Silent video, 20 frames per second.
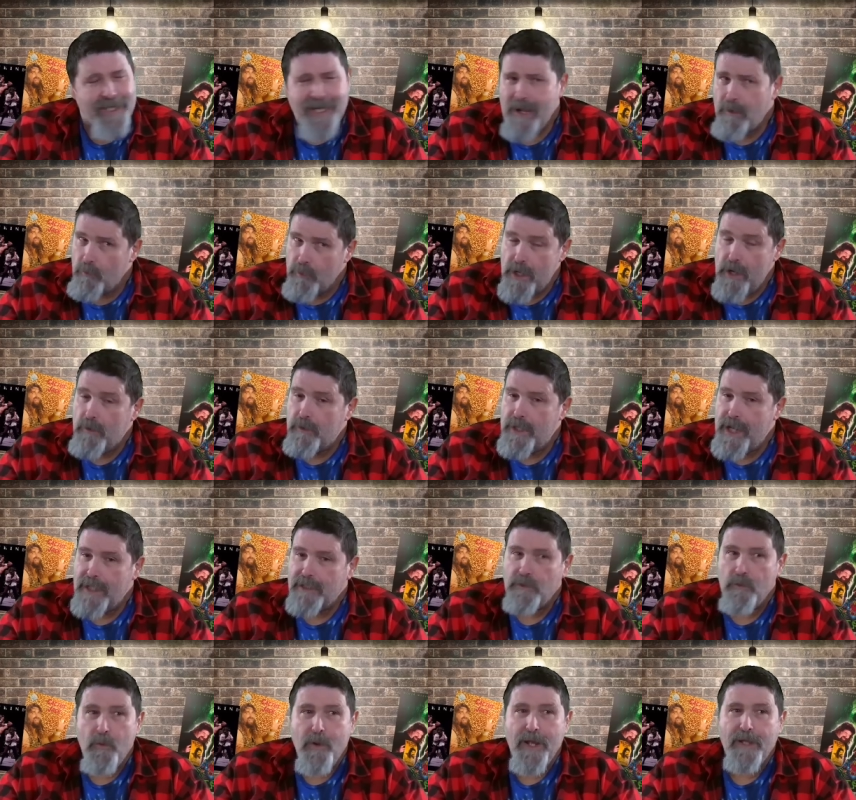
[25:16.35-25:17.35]
Not no,
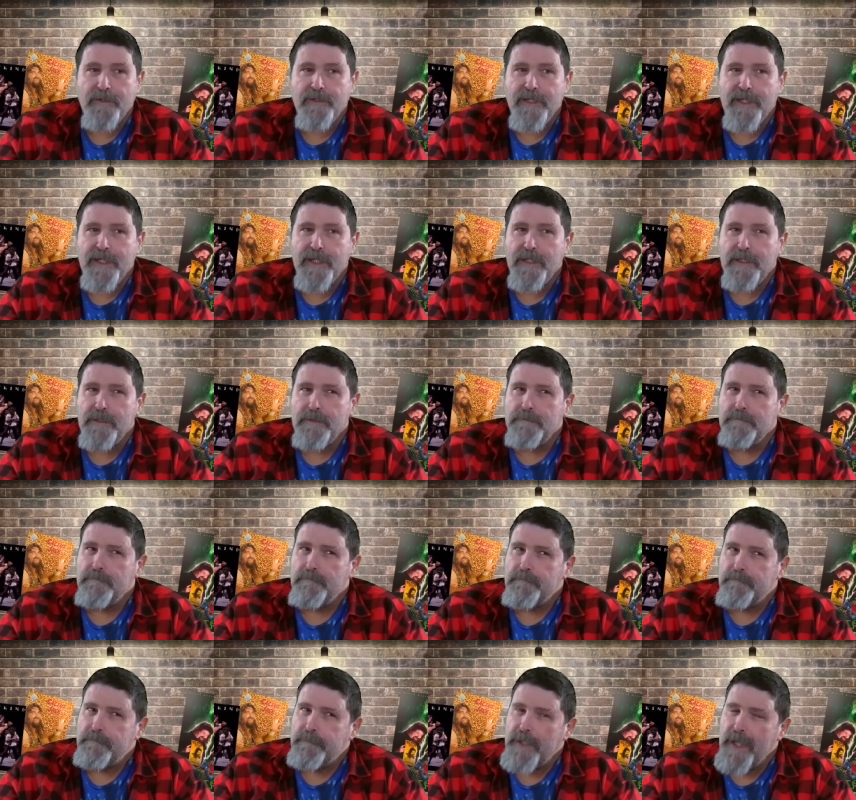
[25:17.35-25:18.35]
not the Wild Thing
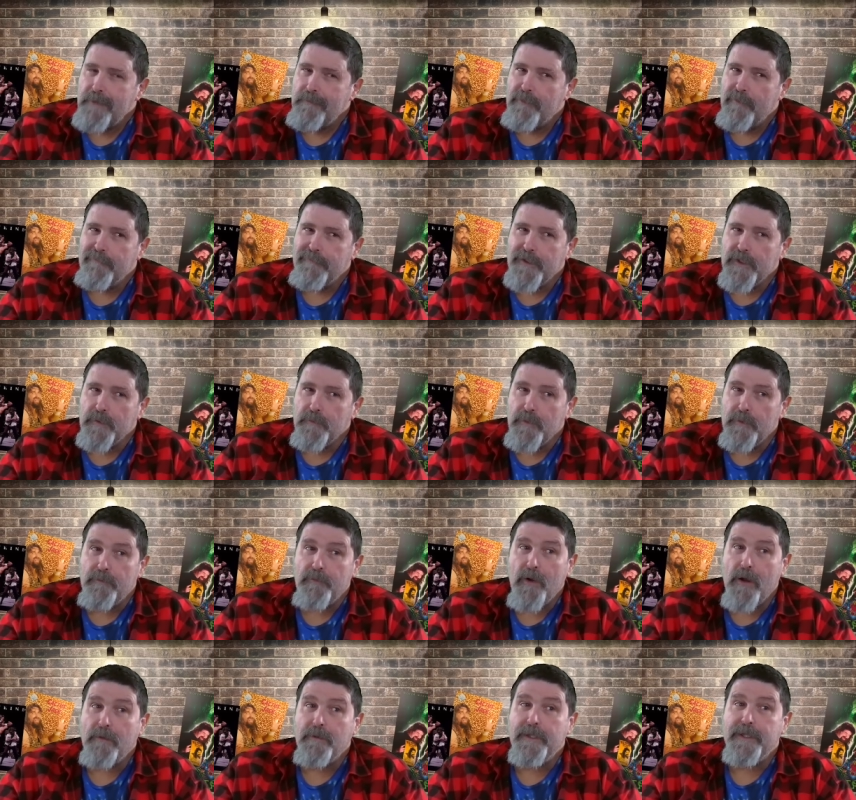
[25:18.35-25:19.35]
pay per view, but
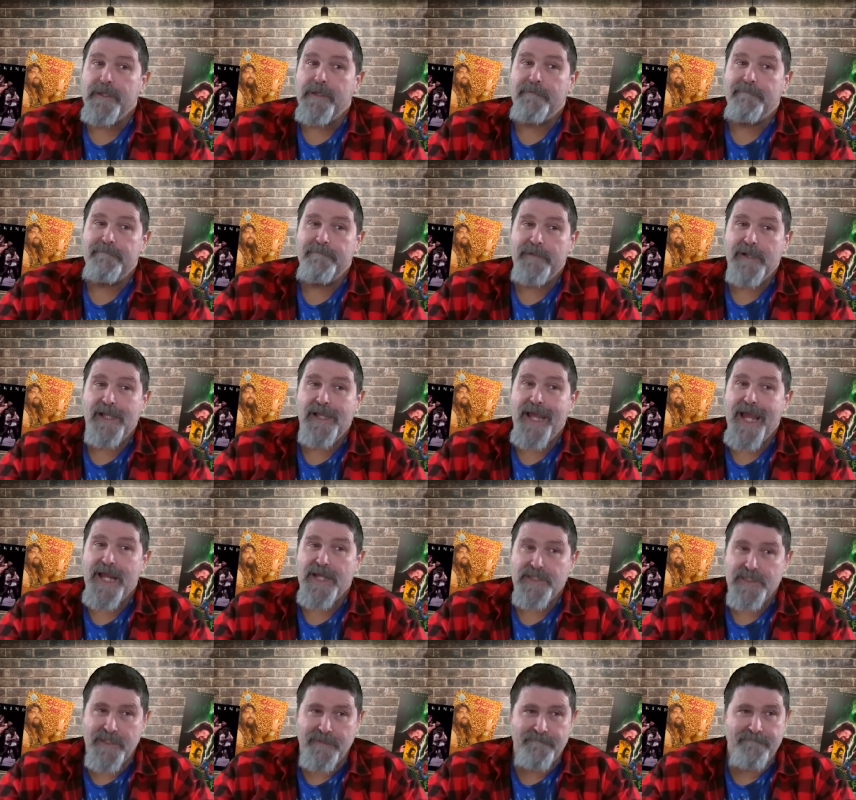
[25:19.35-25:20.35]
probably the
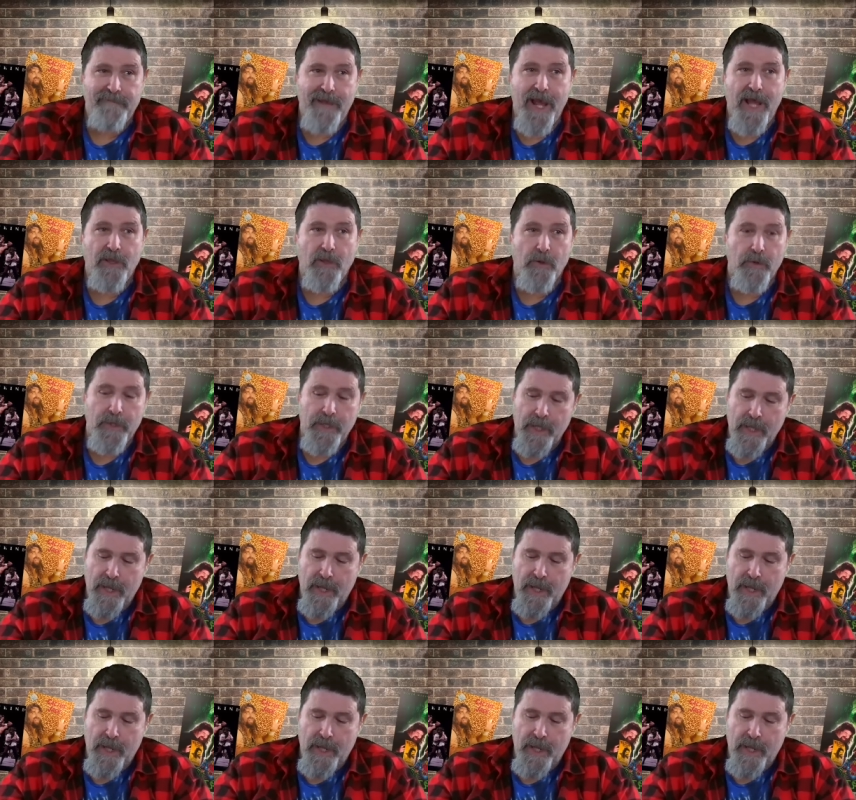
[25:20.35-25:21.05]
clash that followed.